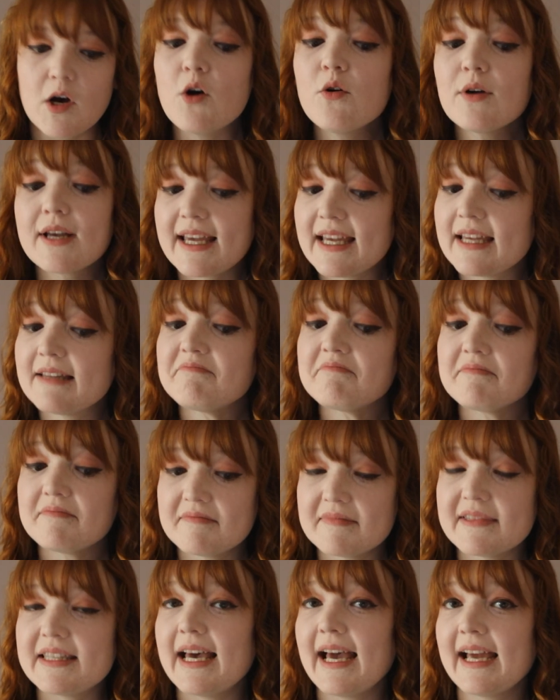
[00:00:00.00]
Okay,
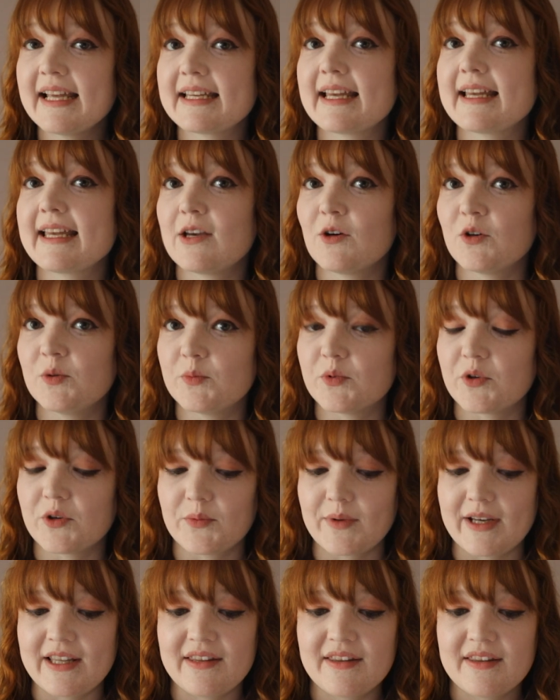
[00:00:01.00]
that I can get on
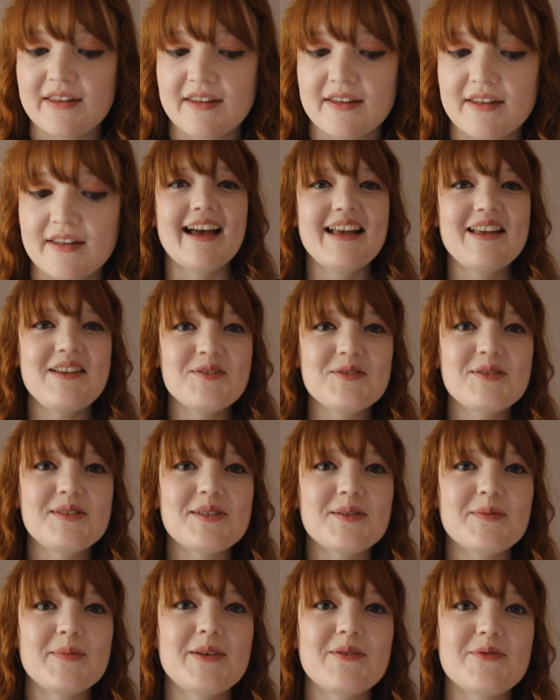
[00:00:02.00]
board with. I
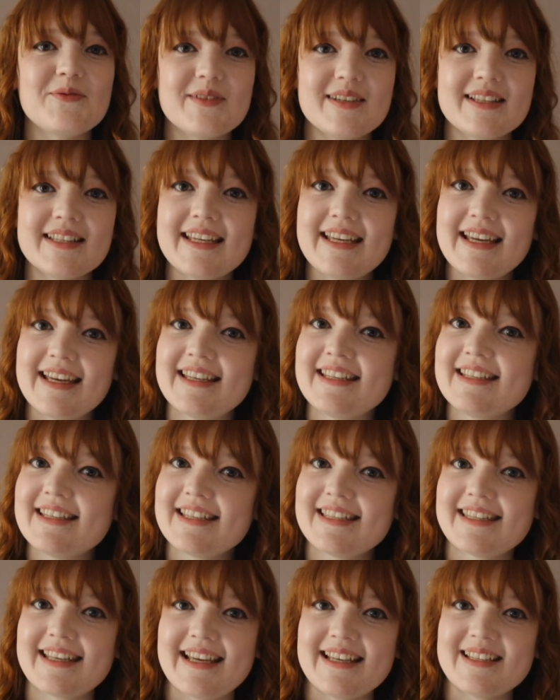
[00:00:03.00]
used to be really
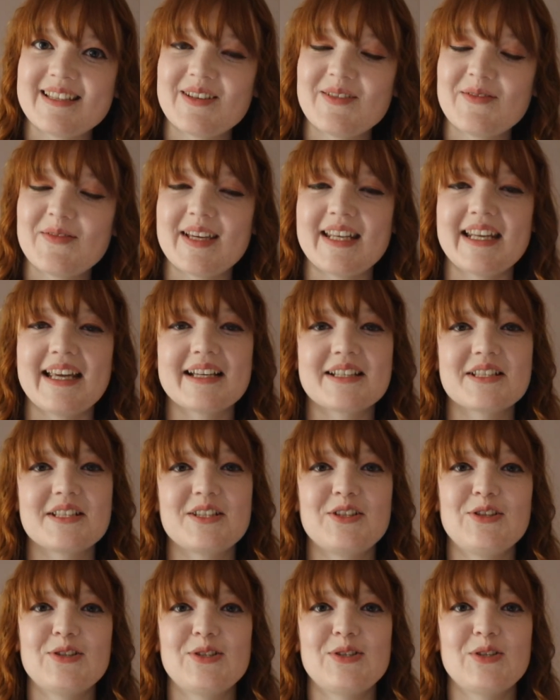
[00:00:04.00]
indecisive and I
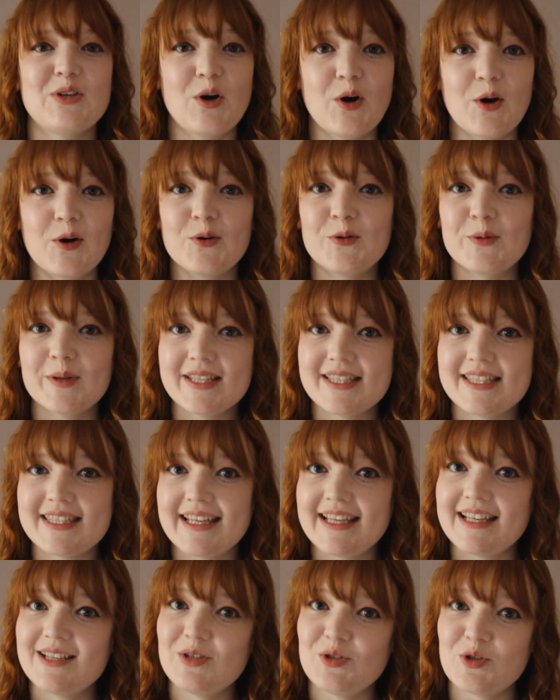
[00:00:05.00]
actually used to always
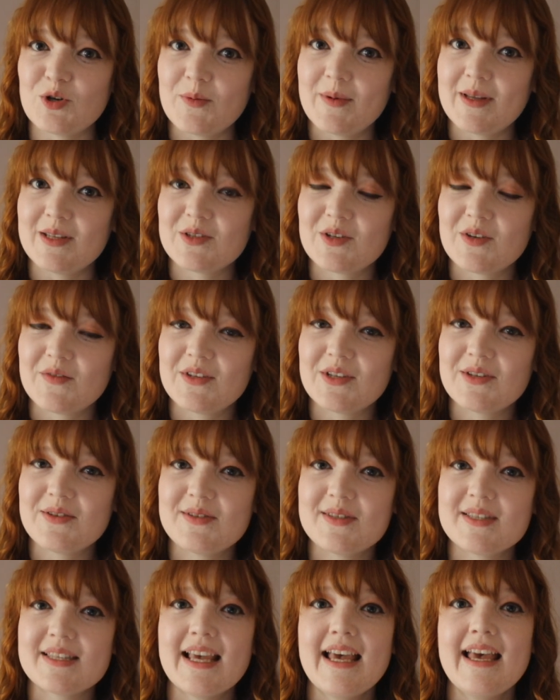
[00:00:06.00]
say in job
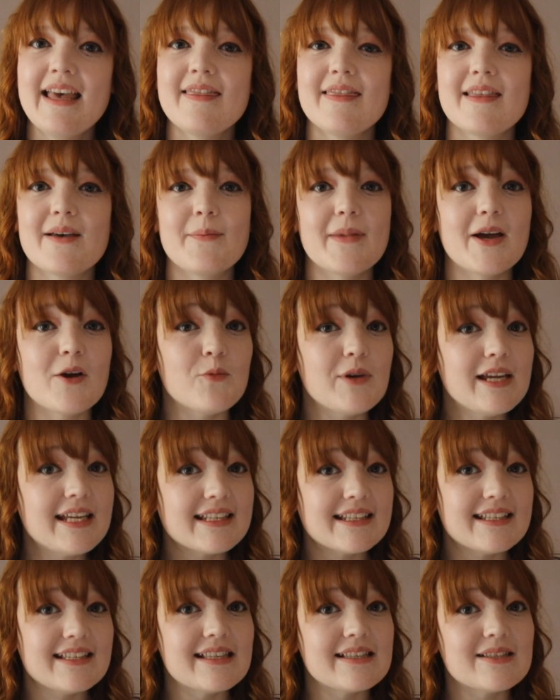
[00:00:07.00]
interviews that my
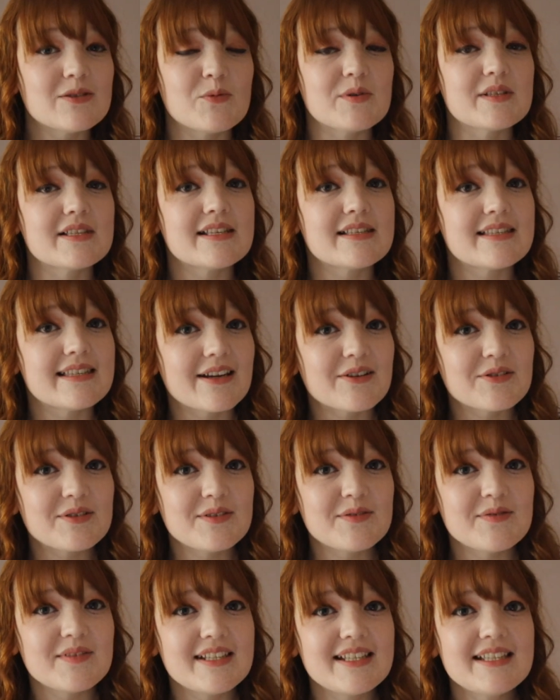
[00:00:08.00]
weakness was
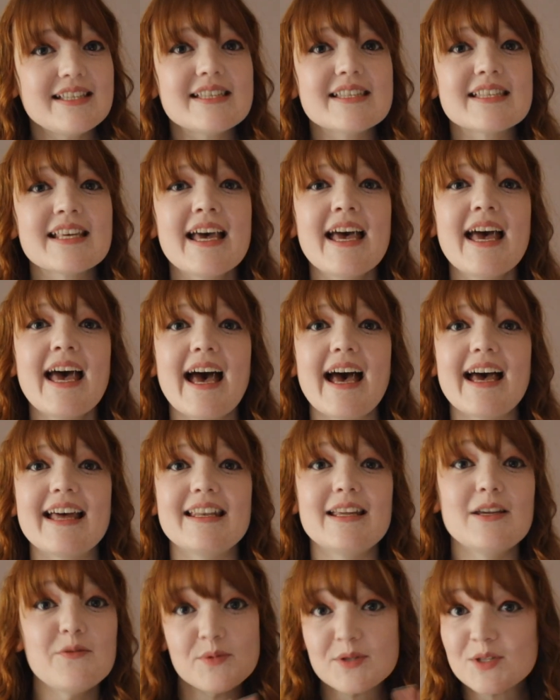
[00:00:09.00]
assertiveness.
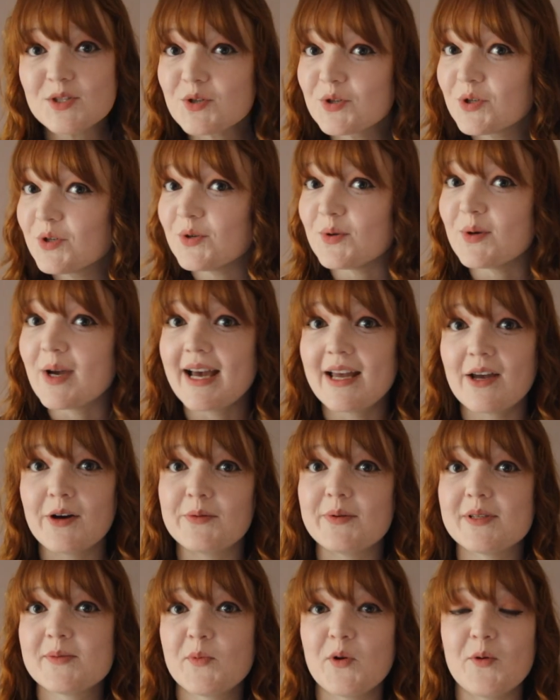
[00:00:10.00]
And it was true. I
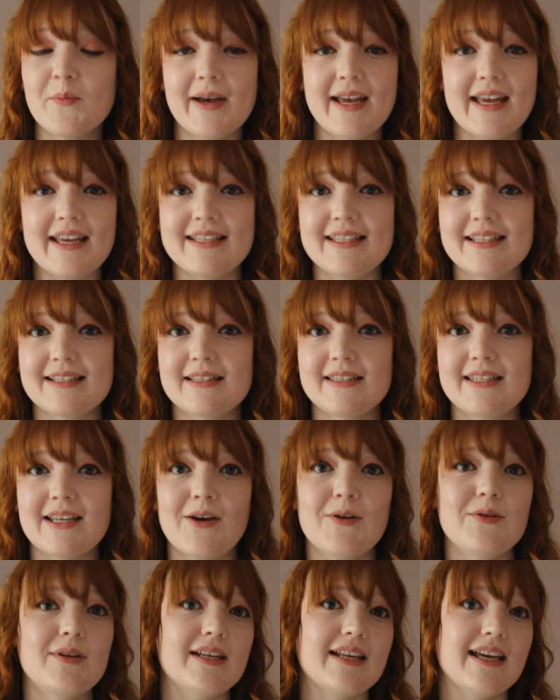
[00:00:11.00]
always put my ideas
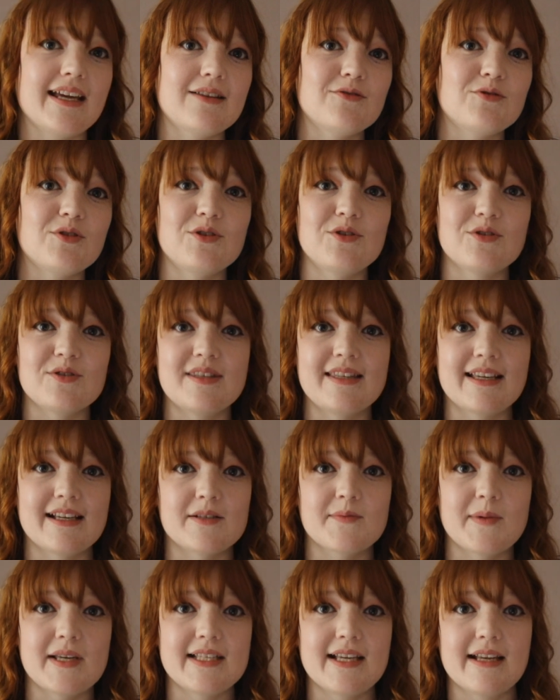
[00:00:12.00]
down and I introduced
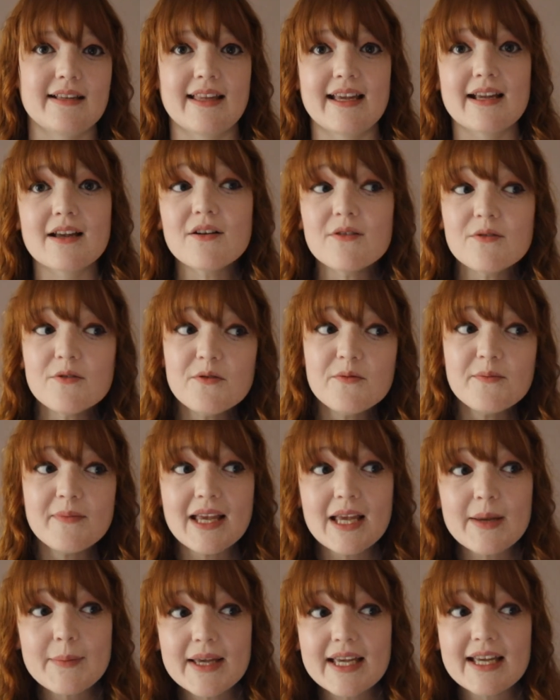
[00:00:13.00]
things by saying, like, oh,
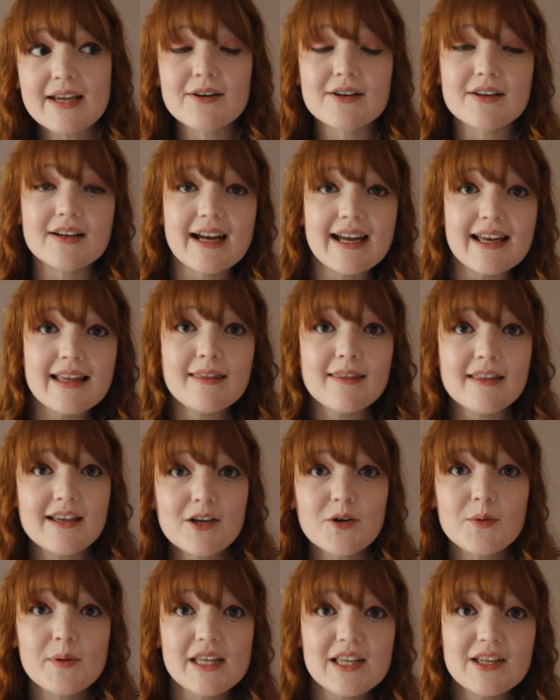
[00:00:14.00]
maybe, or I
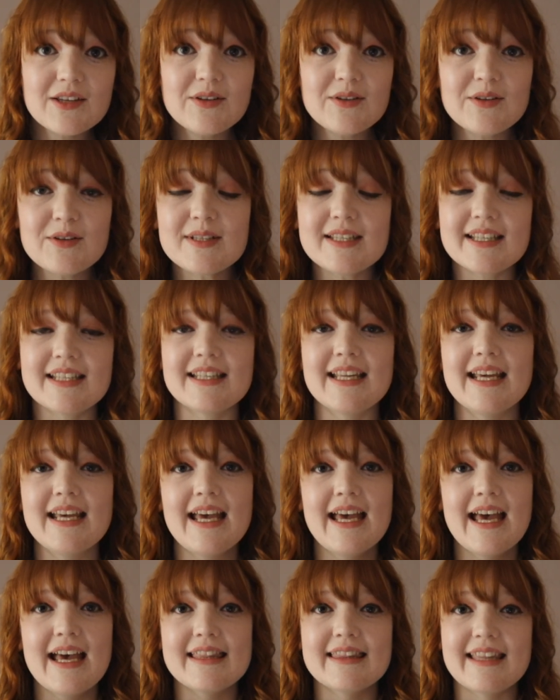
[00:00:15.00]
think we could. And,
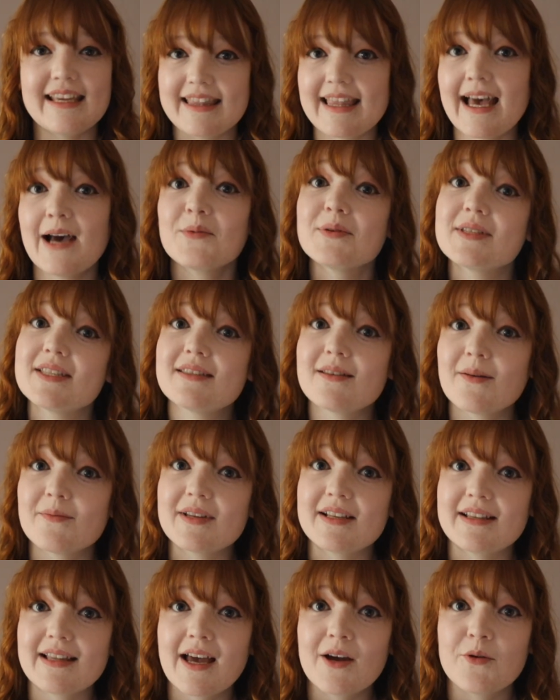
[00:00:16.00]
like, that was
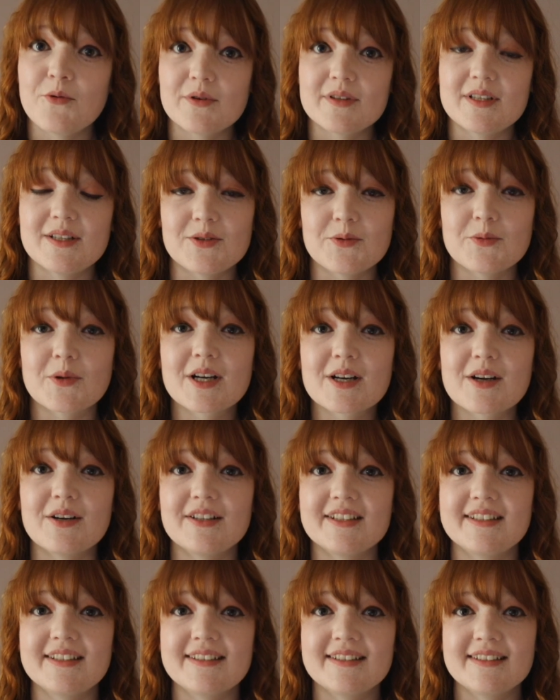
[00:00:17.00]
something that I wanted to work
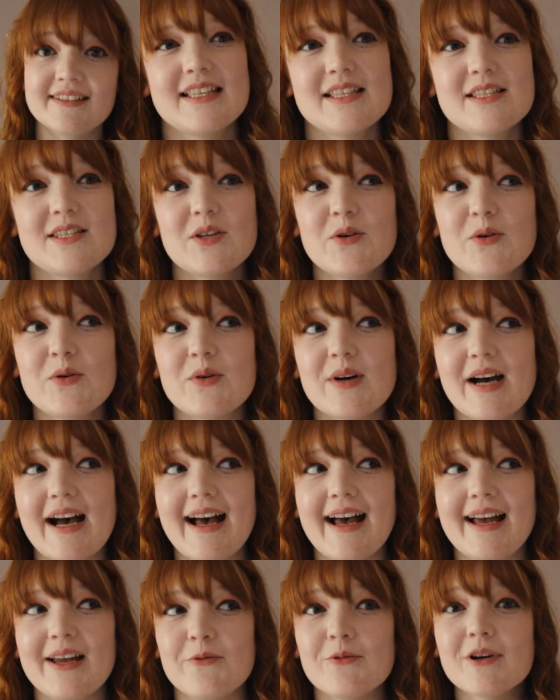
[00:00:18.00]
on. So
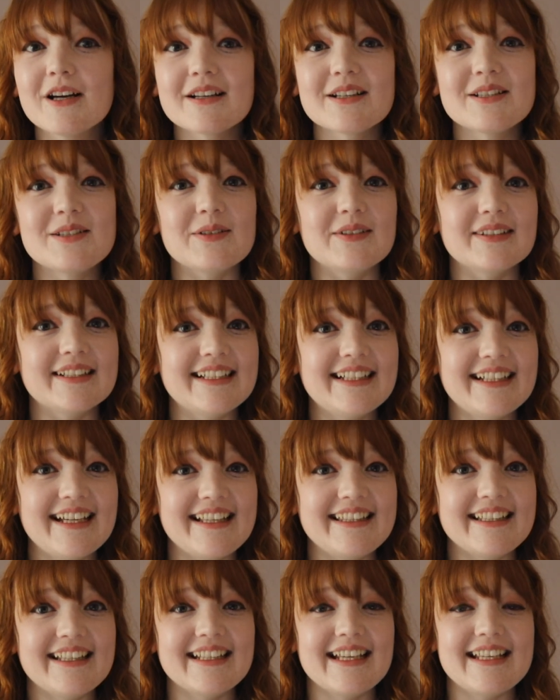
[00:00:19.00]
I worked on it
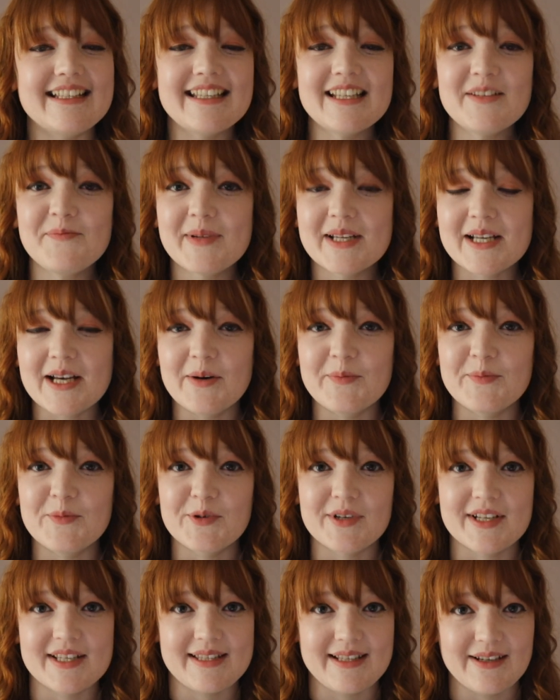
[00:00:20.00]
and then I did become
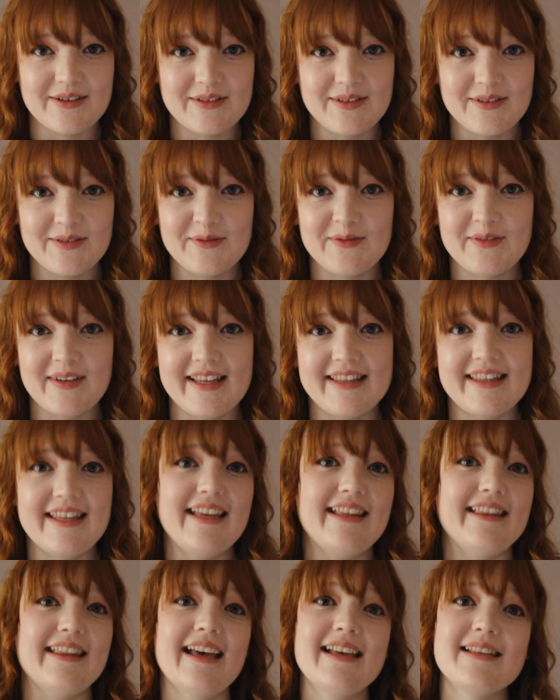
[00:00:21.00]
more assertive. And
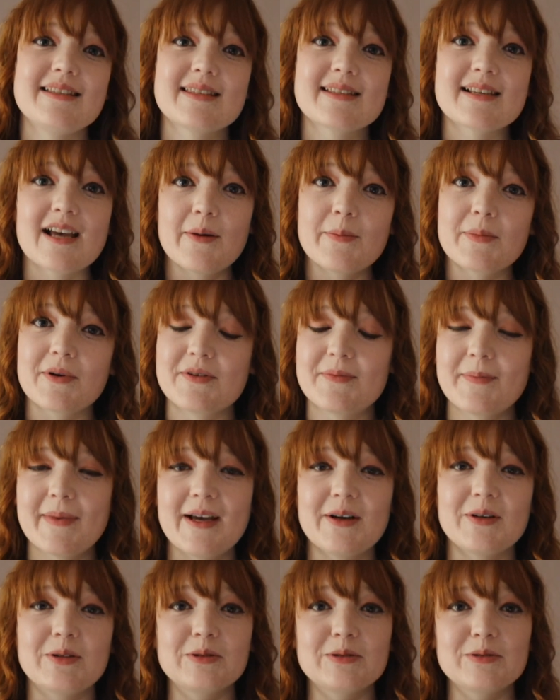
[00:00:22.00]
then that scuppered
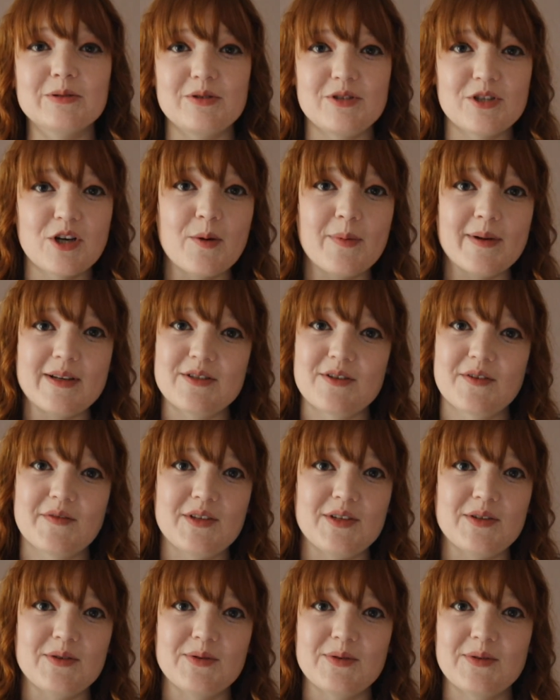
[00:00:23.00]
my whole job
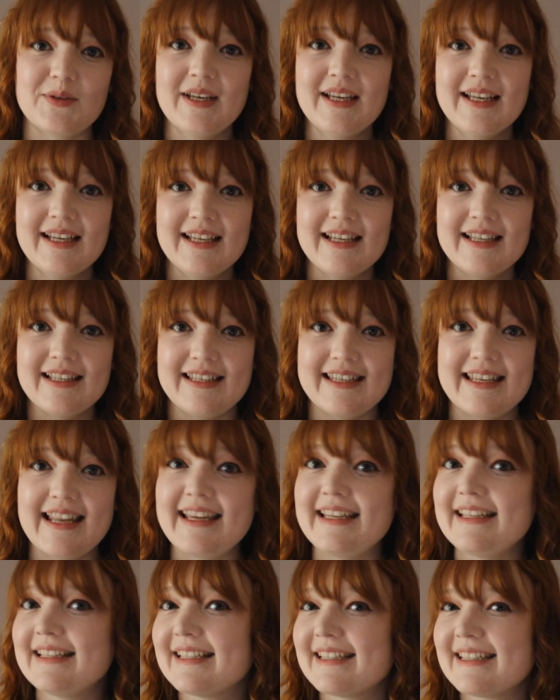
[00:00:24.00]
interview
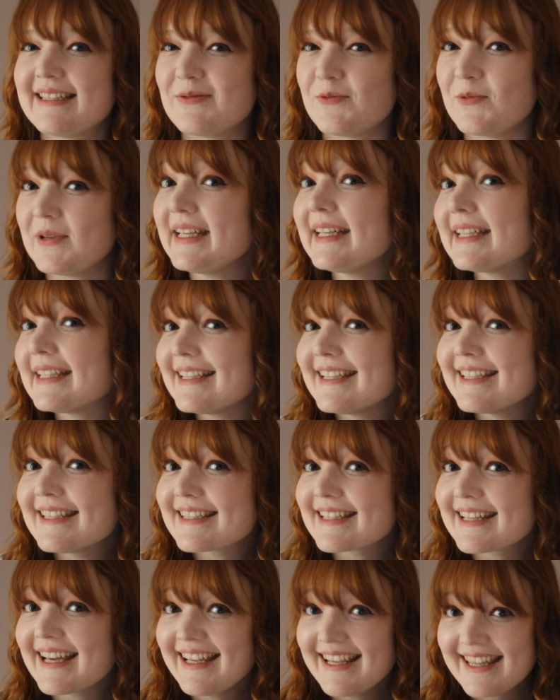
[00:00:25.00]
nice
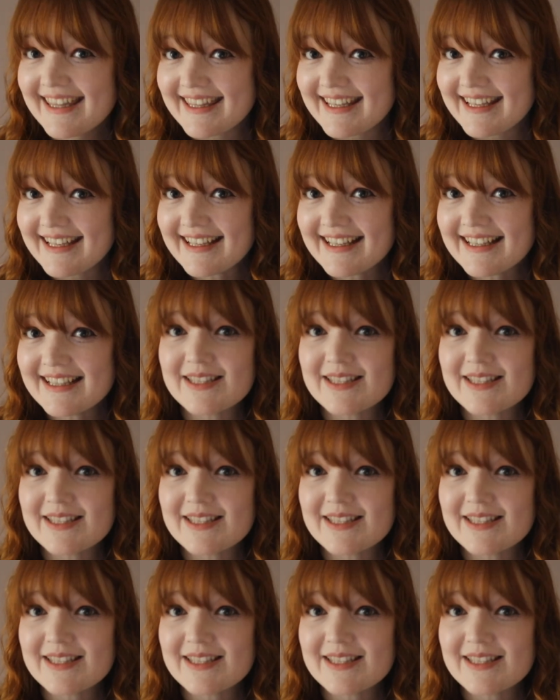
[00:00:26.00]
weakness kind of thing.